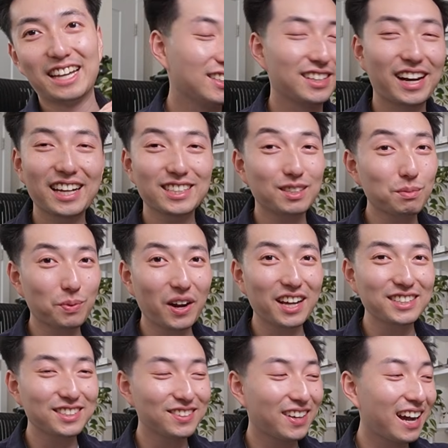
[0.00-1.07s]
Did I surprise
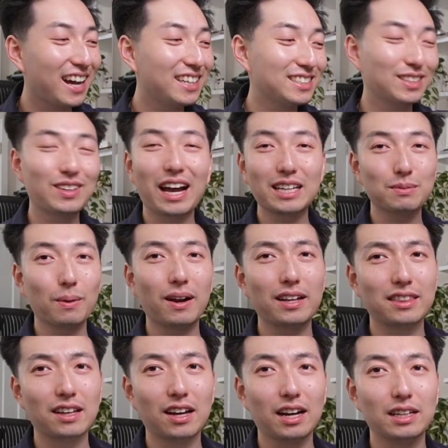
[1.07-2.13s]
you guys? You guys probably
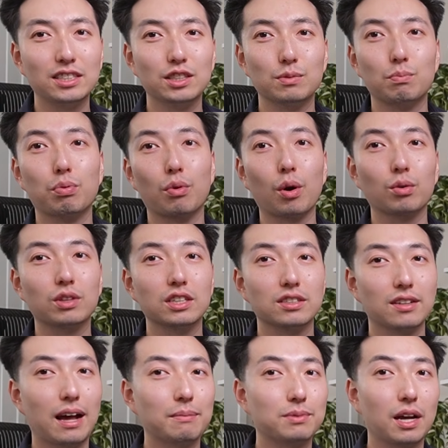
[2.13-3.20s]
thought I just broke this
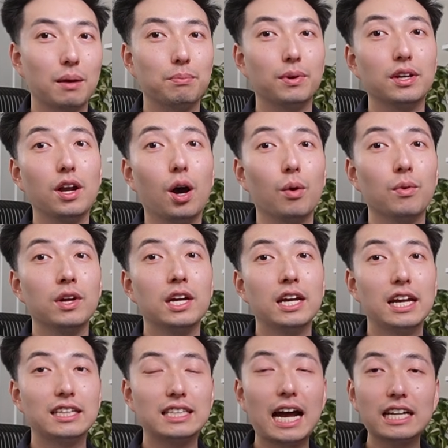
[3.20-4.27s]
laptop, but no,
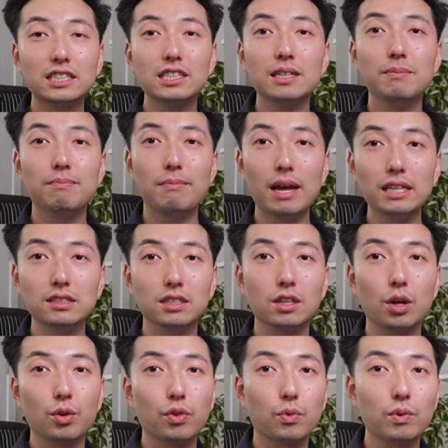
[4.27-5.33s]
it's actually meant to
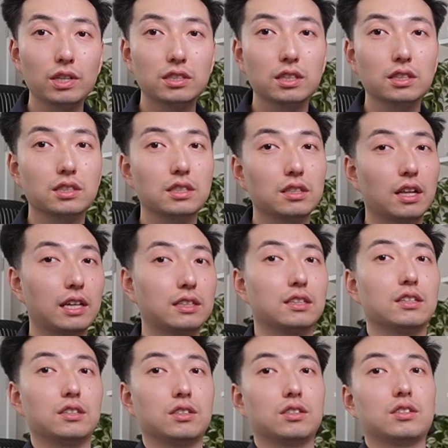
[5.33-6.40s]
go 360 like
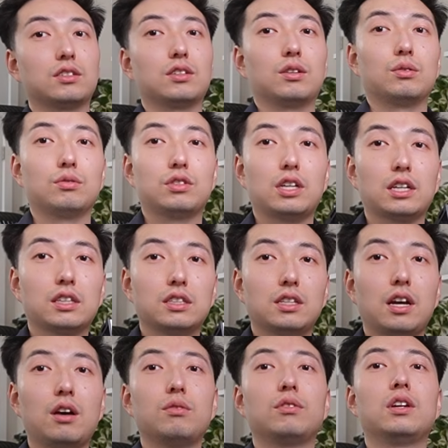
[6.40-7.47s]
this. So check this
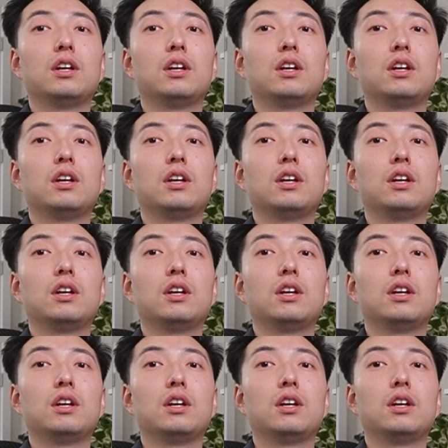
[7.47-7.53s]
out.